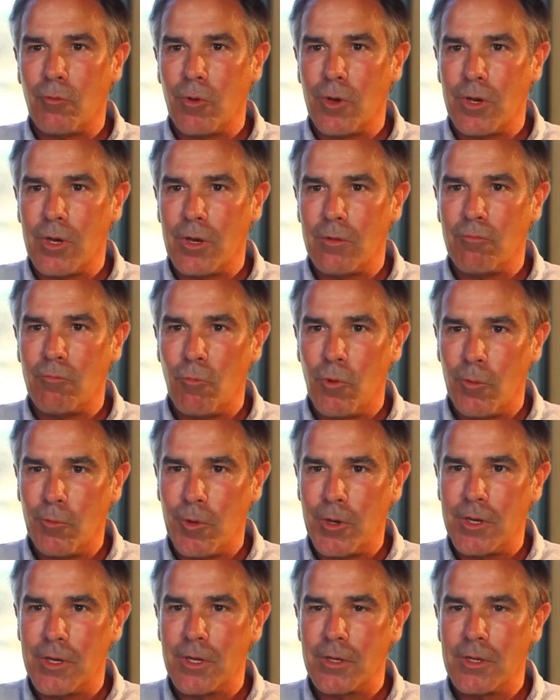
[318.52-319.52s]
we, when
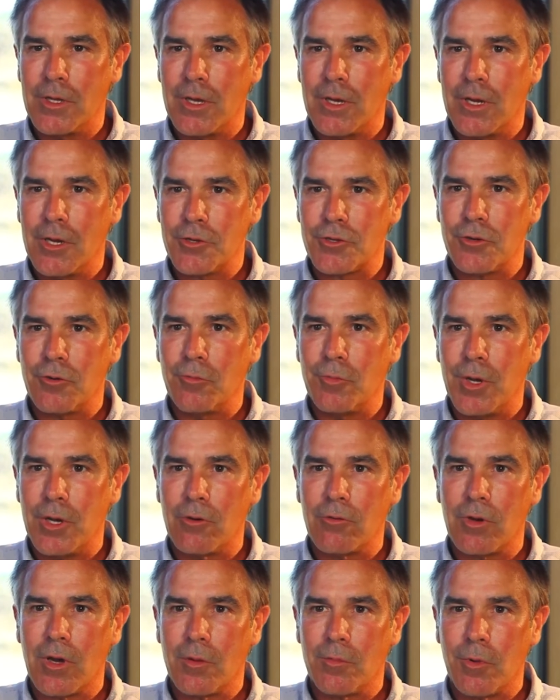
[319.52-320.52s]
we did the initial
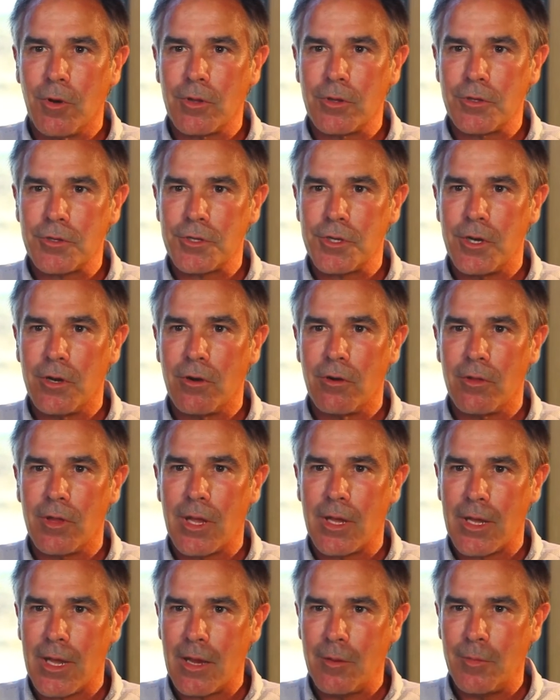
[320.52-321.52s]
build up on the shear,
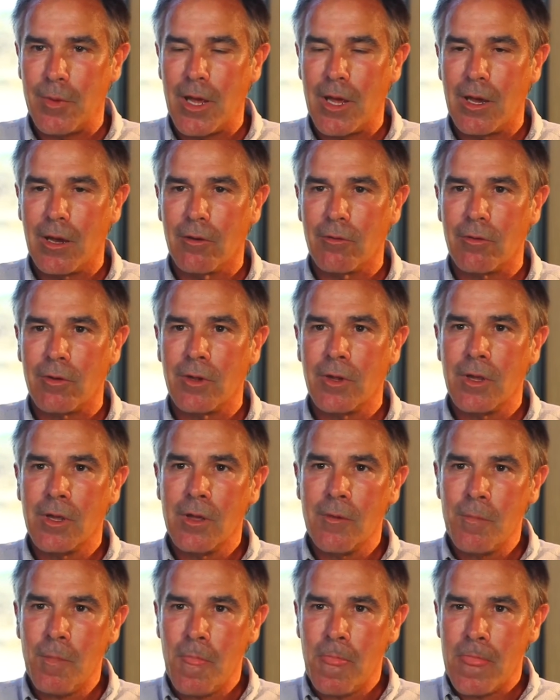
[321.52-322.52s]
they came down
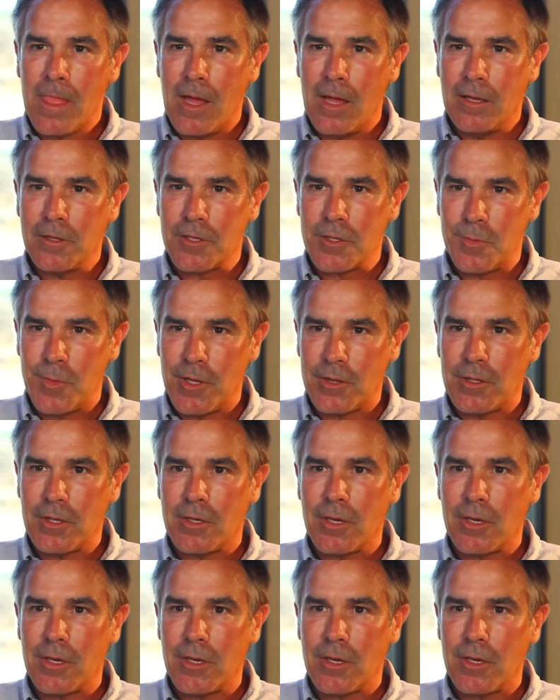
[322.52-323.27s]
and spent the